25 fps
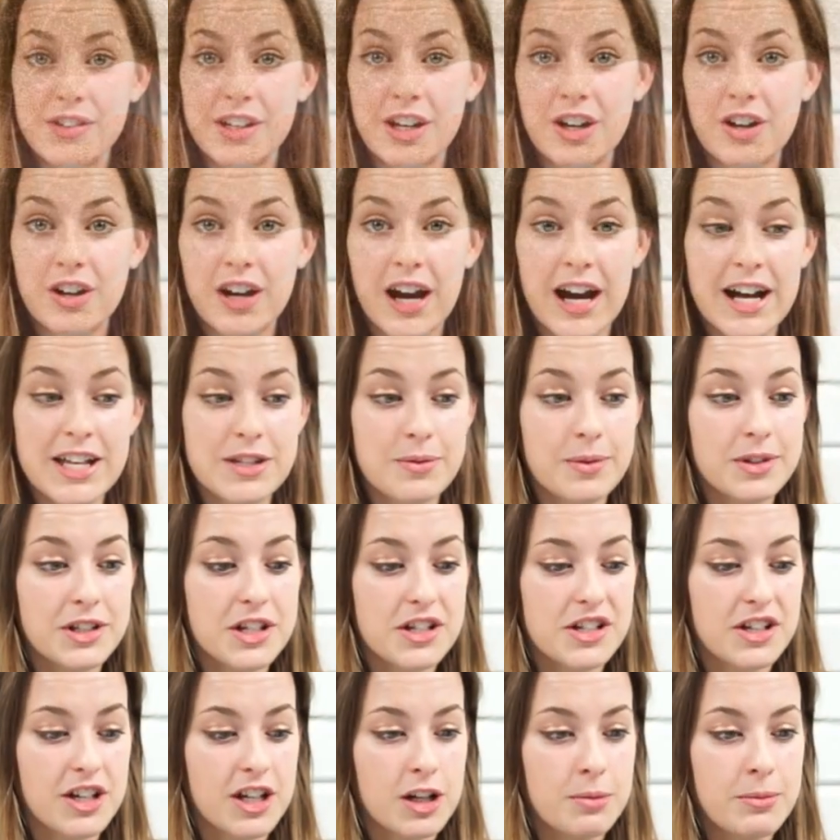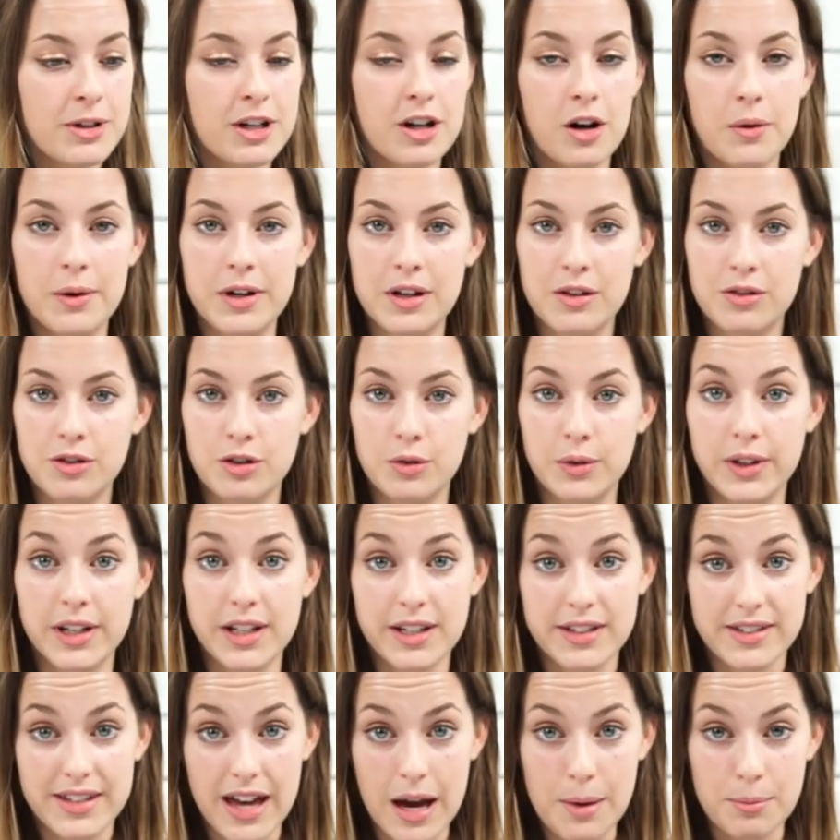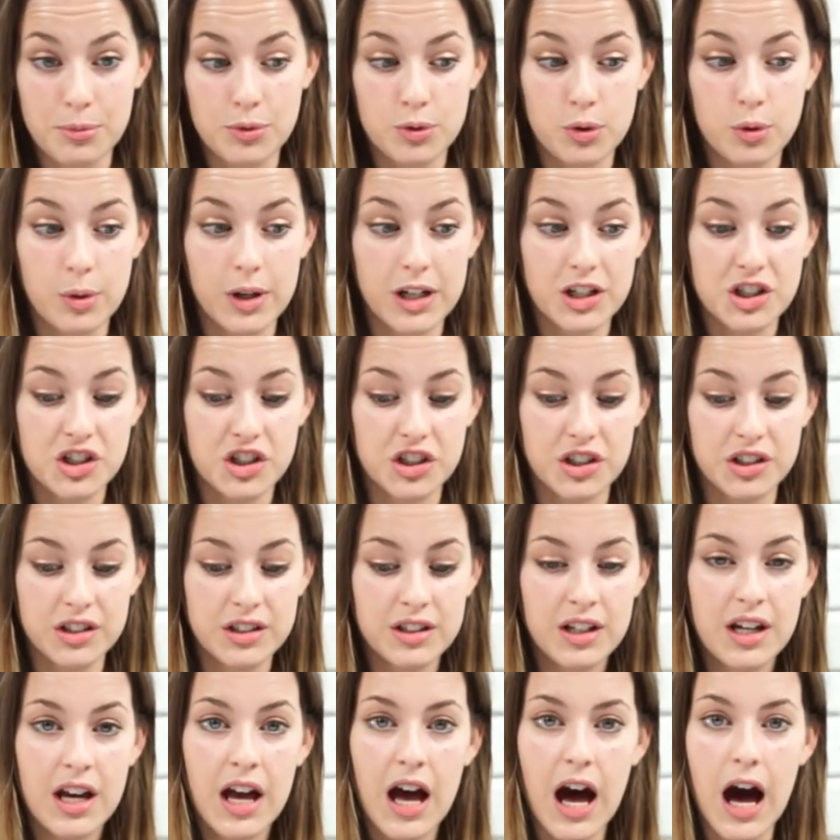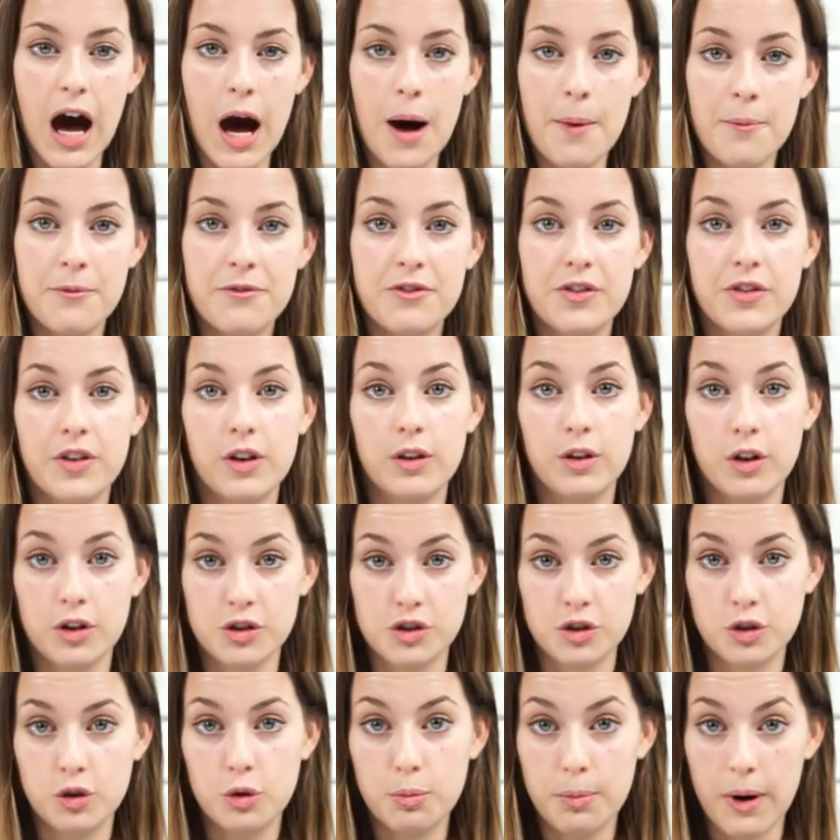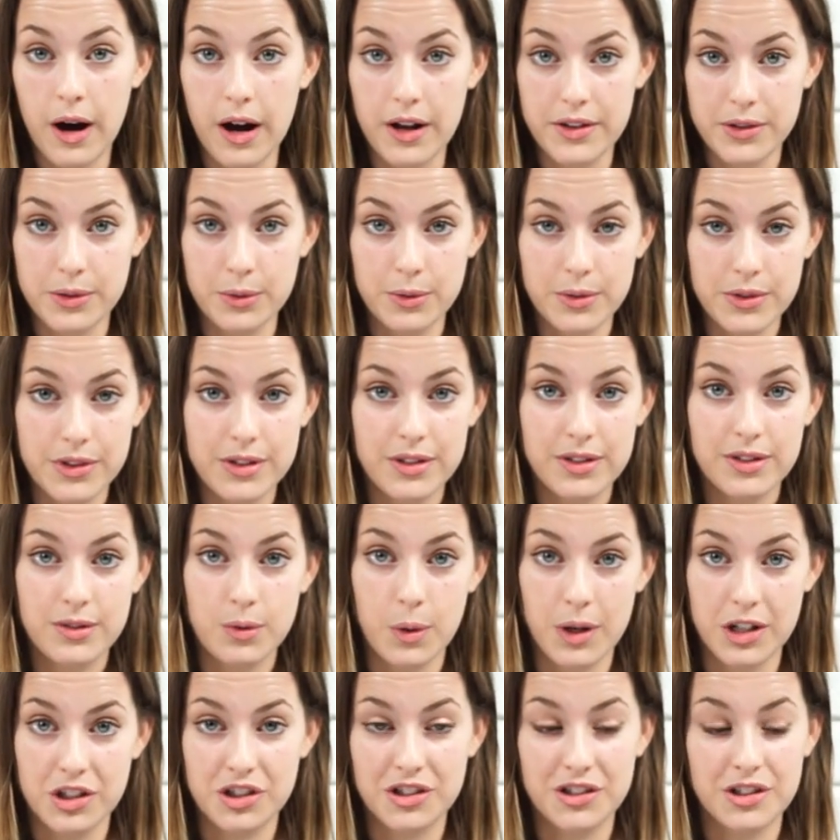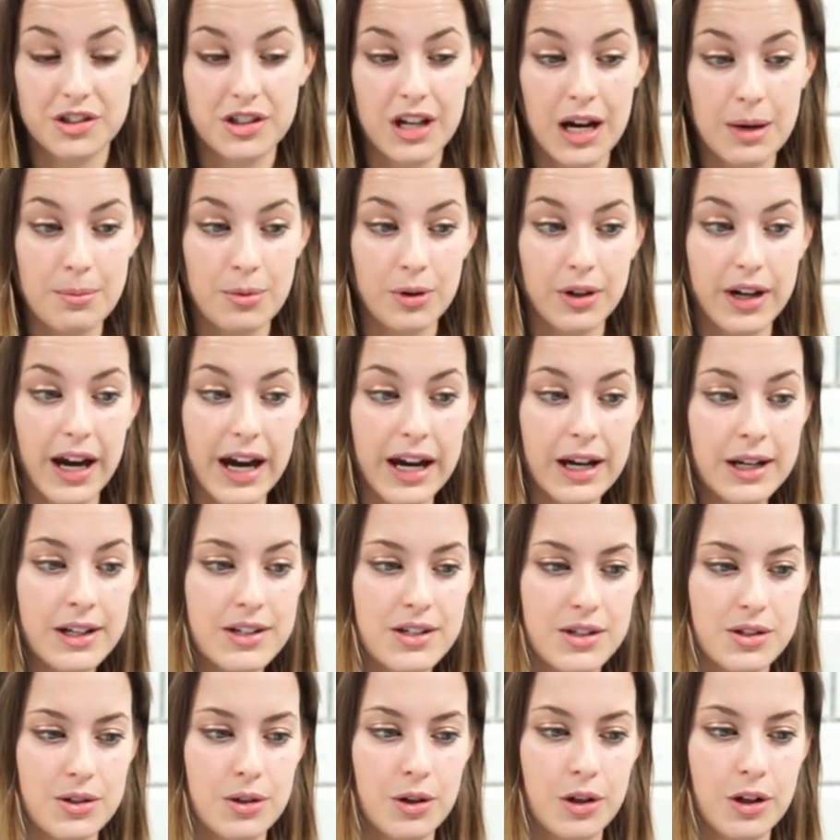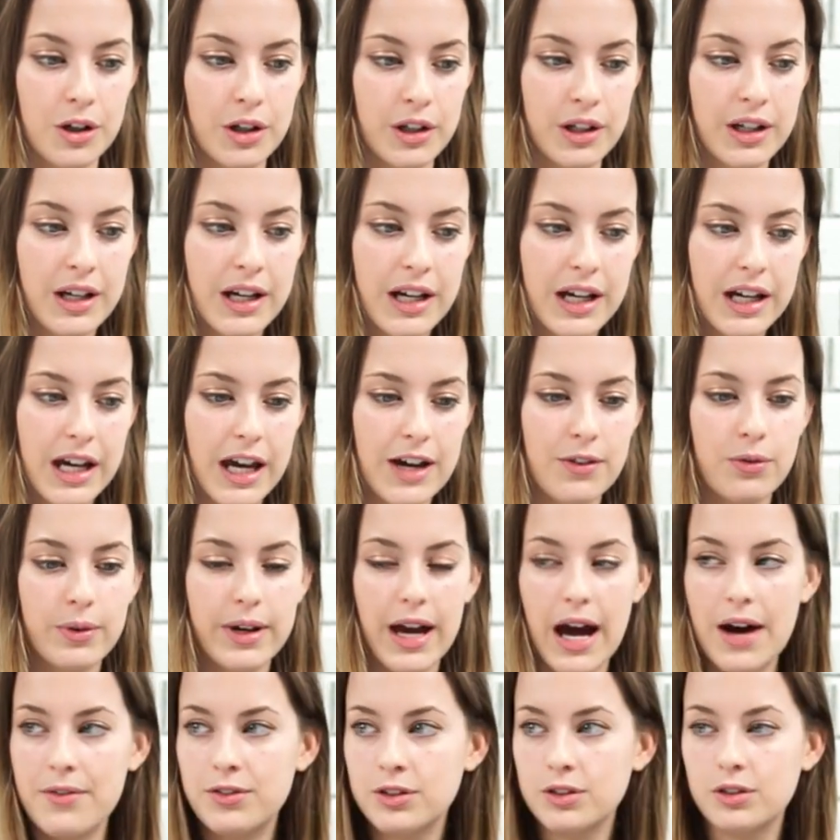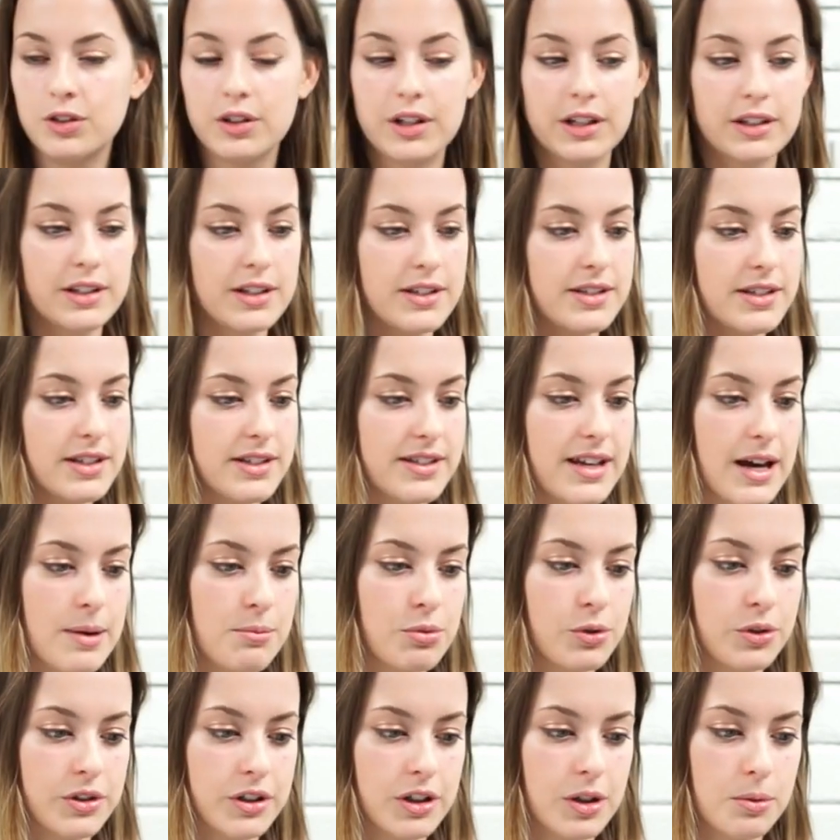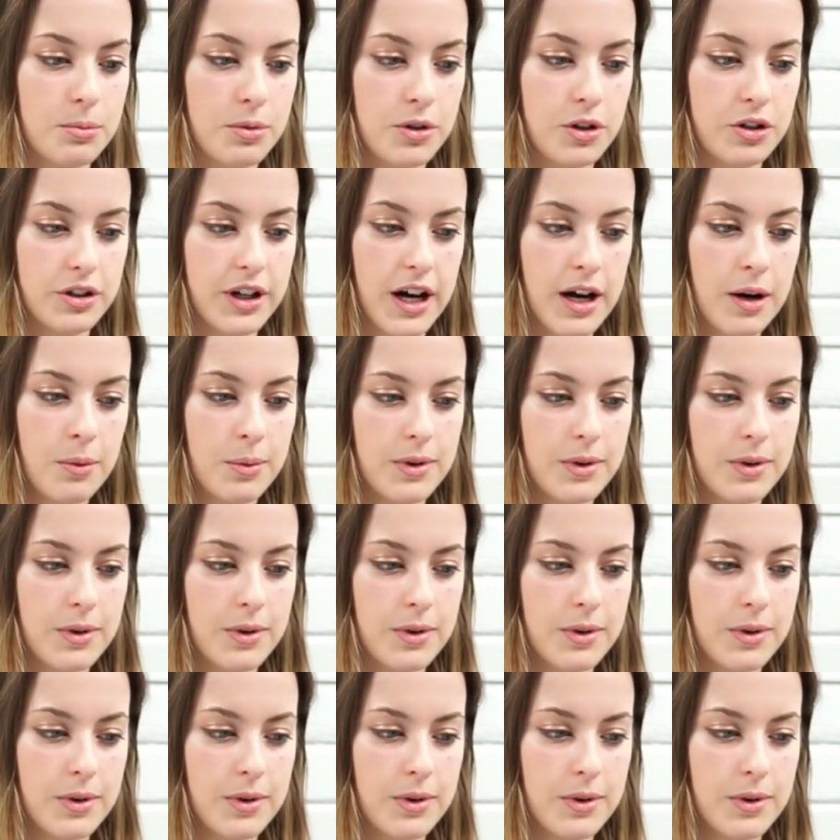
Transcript: video guys, we're just gonna be going through an example question um, for the logical puzzles question type, okay? So if we have a look at this example on the computer,